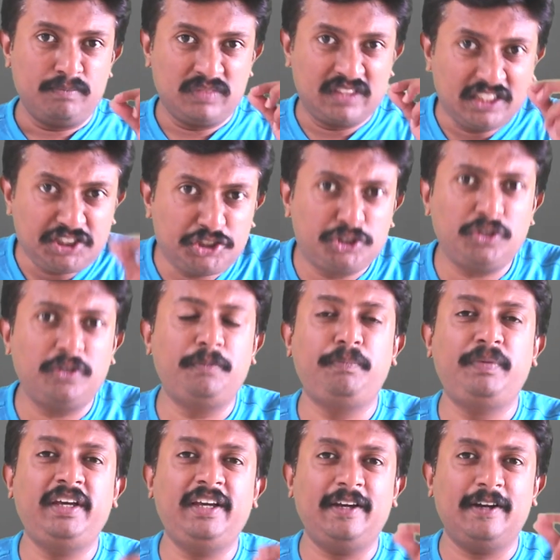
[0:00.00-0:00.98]
This
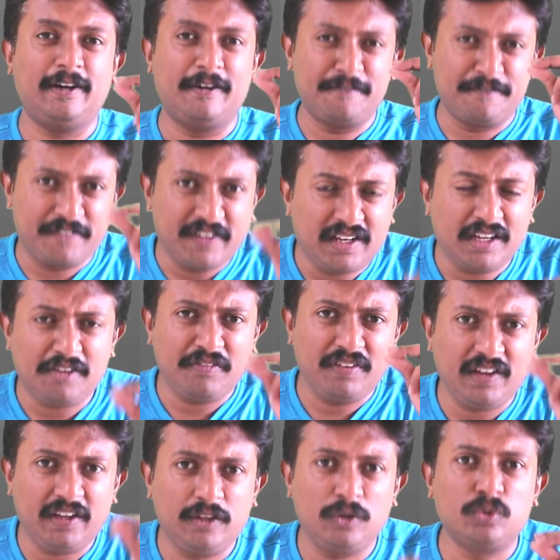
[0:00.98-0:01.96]
should be a very,
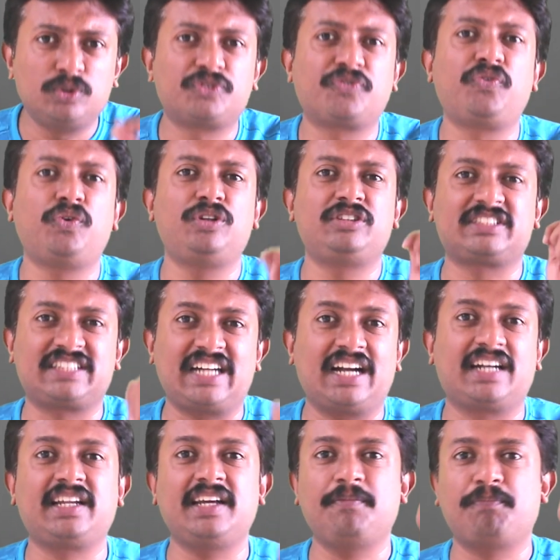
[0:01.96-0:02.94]
very useful
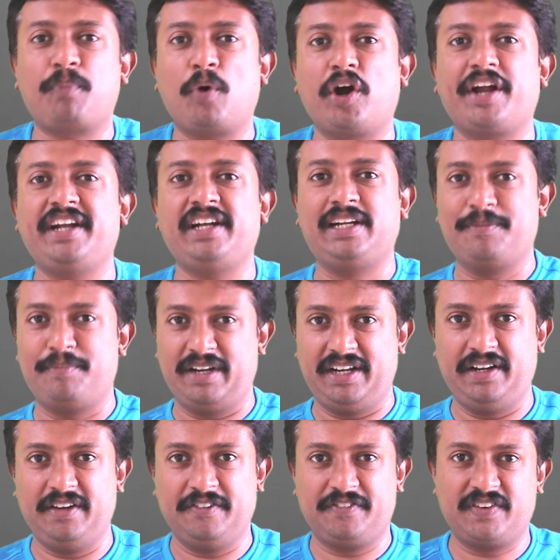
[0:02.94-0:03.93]
starting point, my
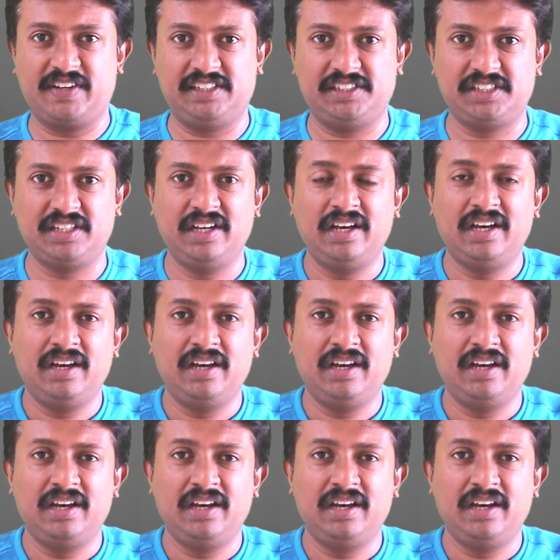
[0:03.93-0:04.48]
dear friends.